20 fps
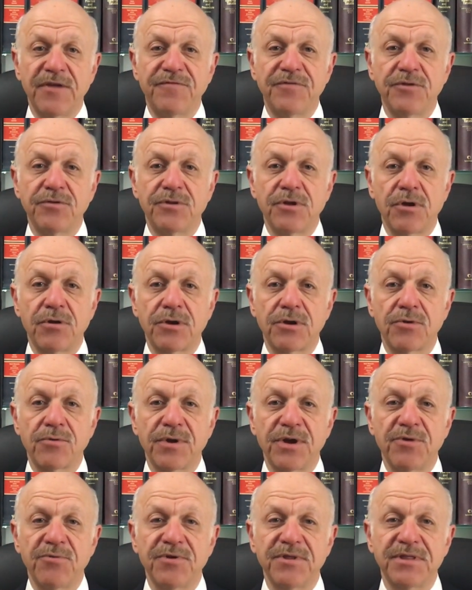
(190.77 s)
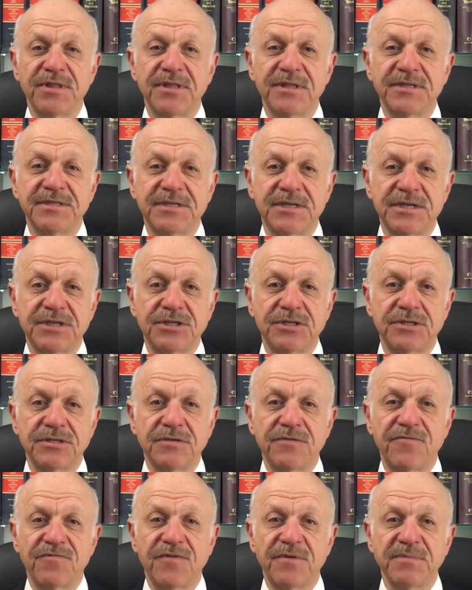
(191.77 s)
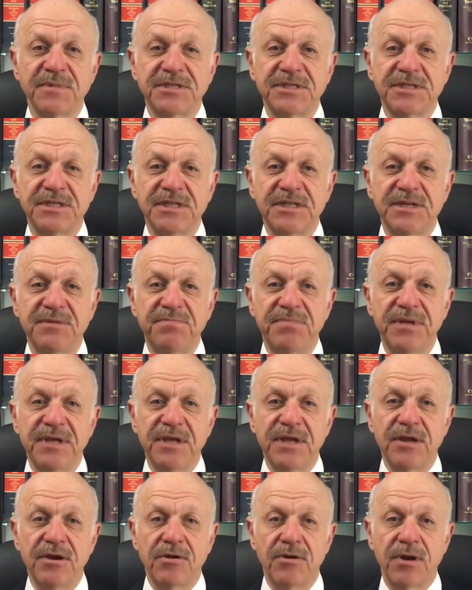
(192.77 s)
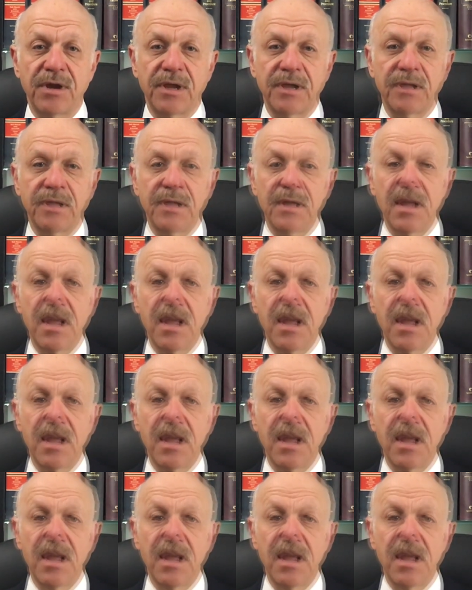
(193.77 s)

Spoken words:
if you don't agree with the decision from the CDP hearing.